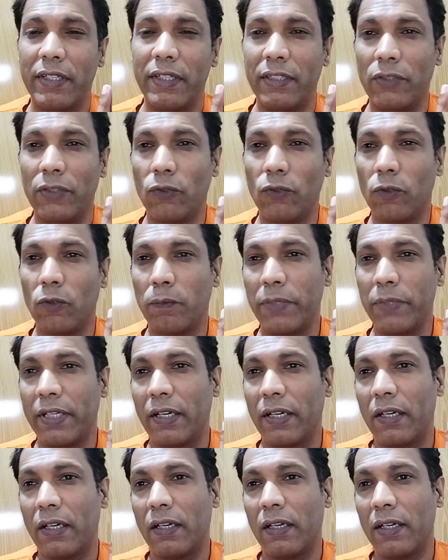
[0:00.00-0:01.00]

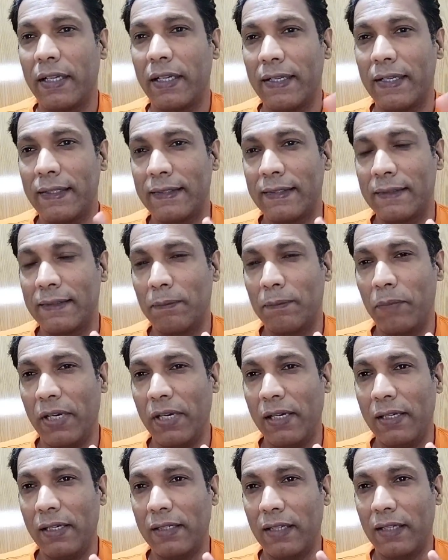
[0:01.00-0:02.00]
Ethiopia has
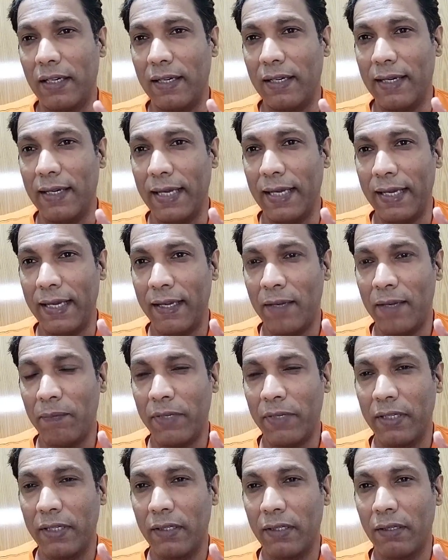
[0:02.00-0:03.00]
built a
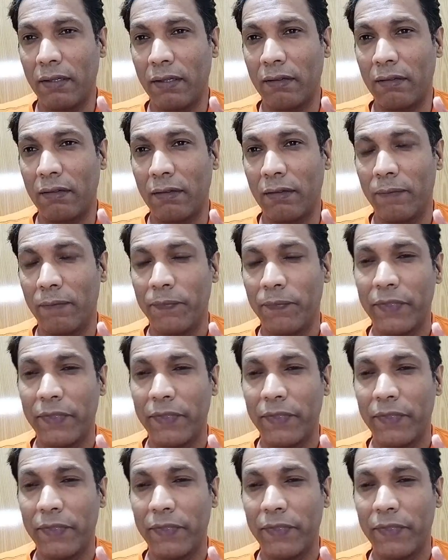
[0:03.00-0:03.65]
dam here,